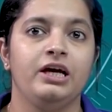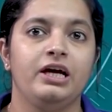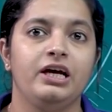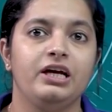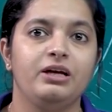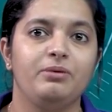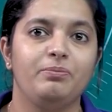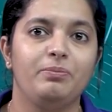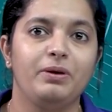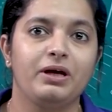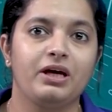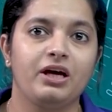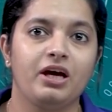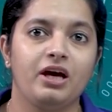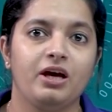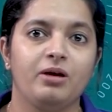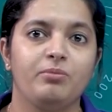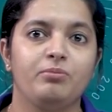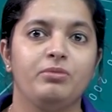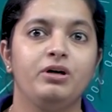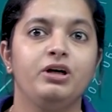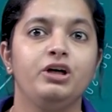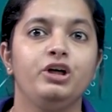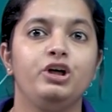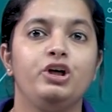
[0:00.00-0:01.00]
it
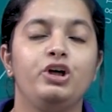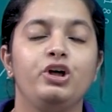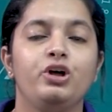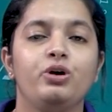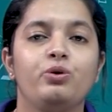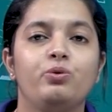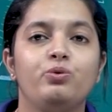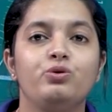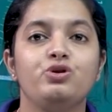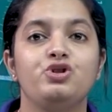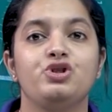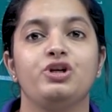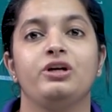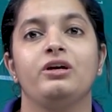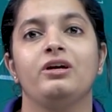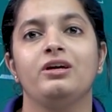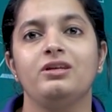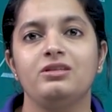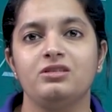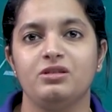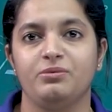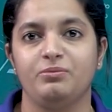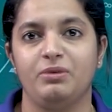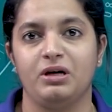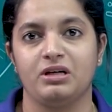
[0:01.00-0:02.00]
became a huge
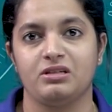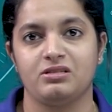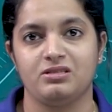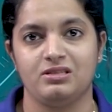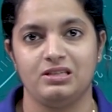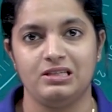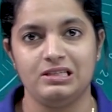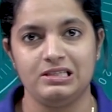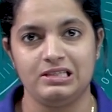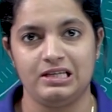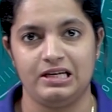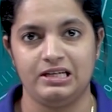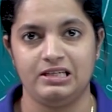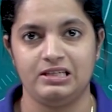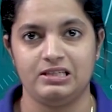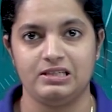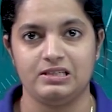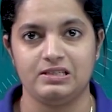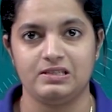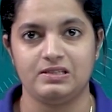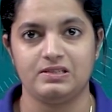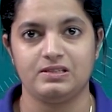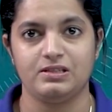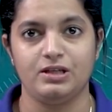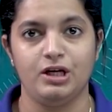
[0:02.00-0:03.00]
hit amongst the
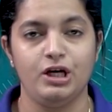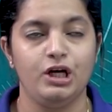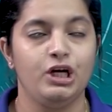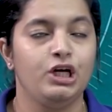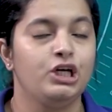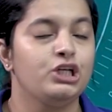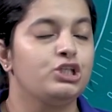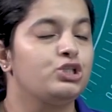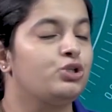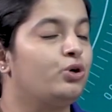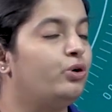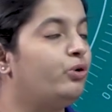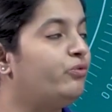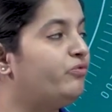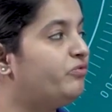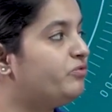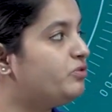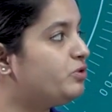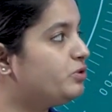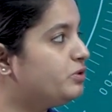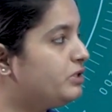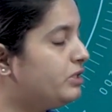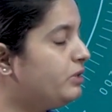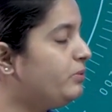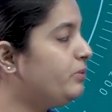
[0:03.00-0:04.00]
scientists so
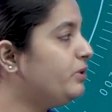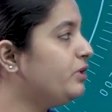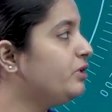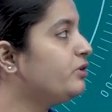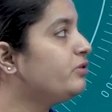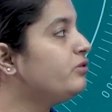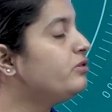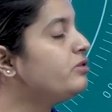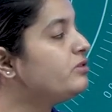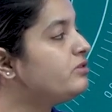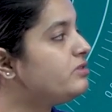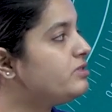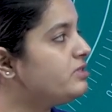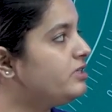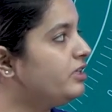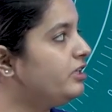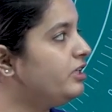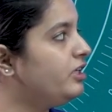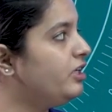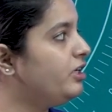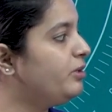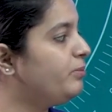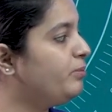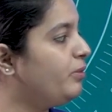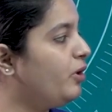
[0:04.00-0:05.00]
today we are going to
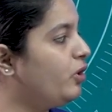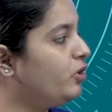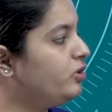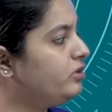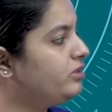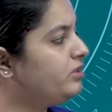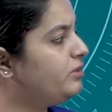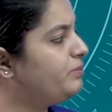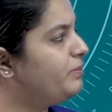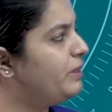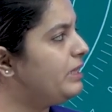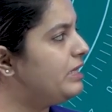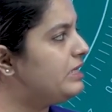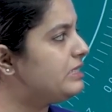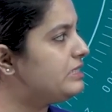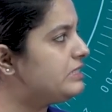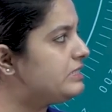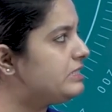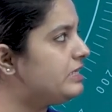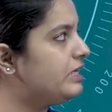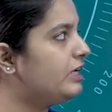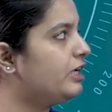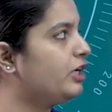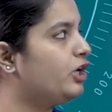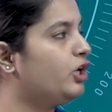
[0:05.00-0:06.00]
study about the
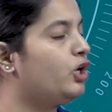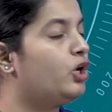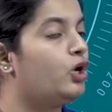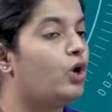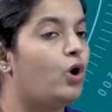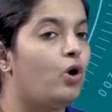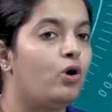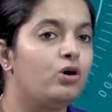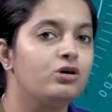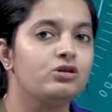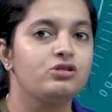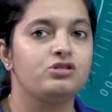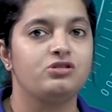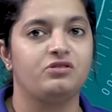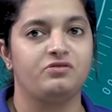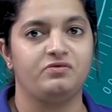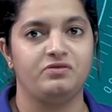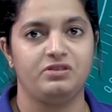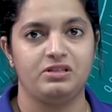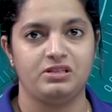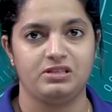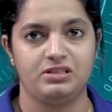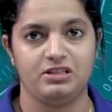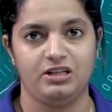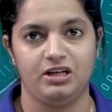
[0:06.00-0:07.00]
basic laws
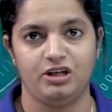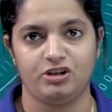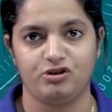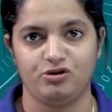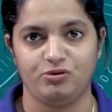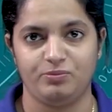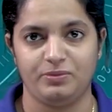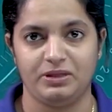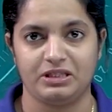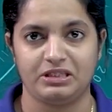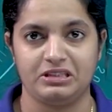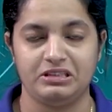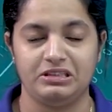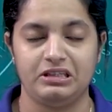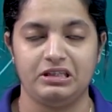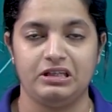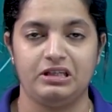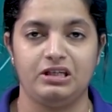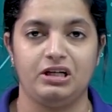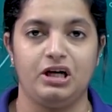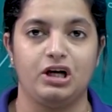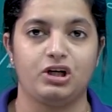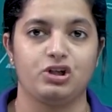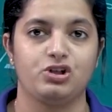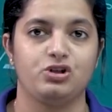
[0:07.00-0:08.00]
of this electromagnetic
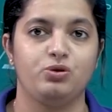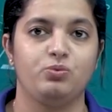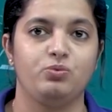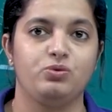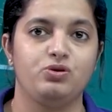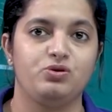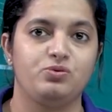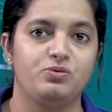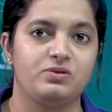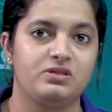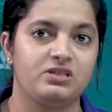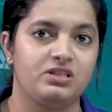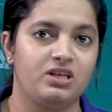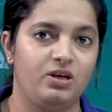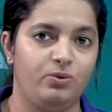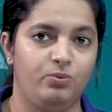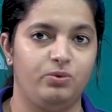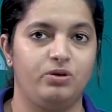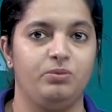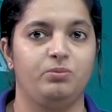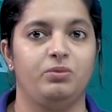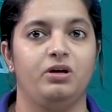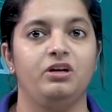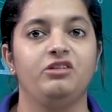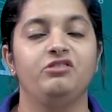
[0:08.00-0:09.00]
induction which was
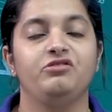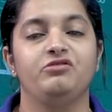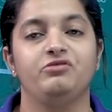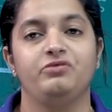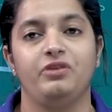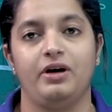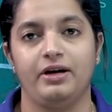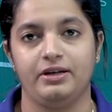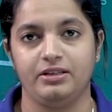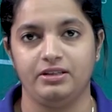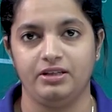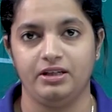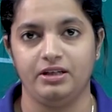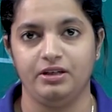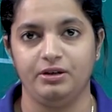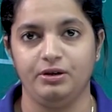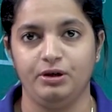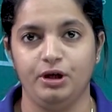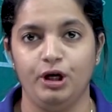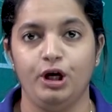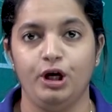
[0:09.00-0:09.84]
given by faraday